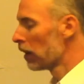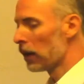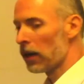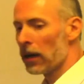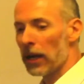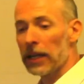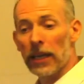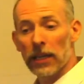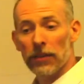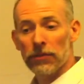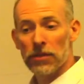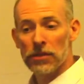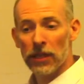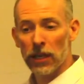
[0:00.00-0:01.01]
Again, if
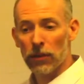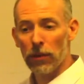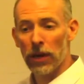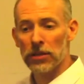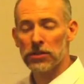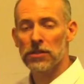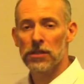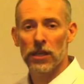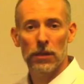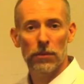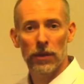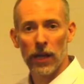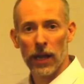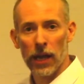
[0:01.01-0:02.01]
there's any questions
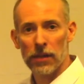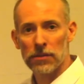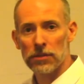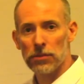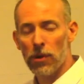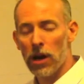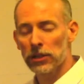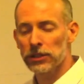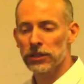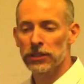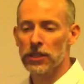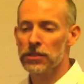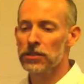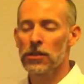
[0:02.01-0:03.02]
anybody has that's watching
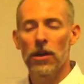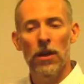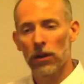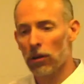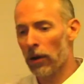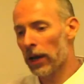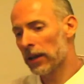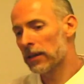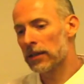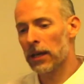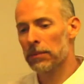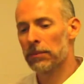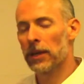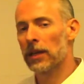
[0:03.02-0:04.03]
this, go ahead and
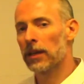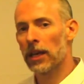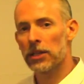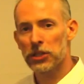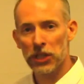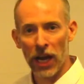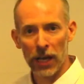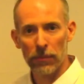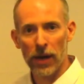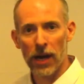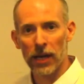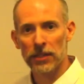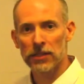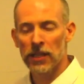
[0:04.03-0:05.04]
type them in on that chat
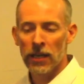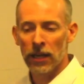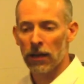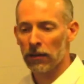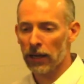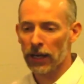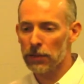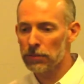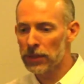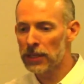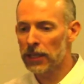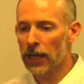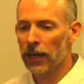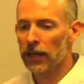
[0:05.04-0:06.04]
box, and I'll kind of
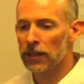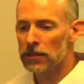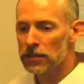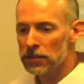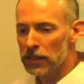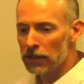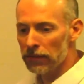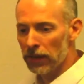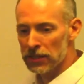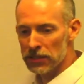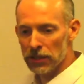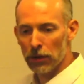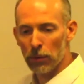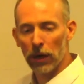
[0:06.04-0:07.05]
peek at it and see if I
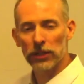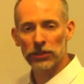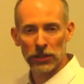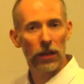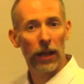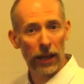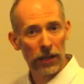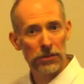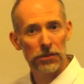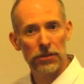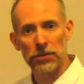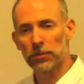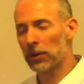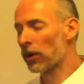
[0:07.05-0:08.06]
see a question, I'll answer it
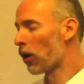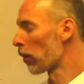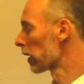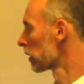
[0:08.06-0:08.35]
as we're going.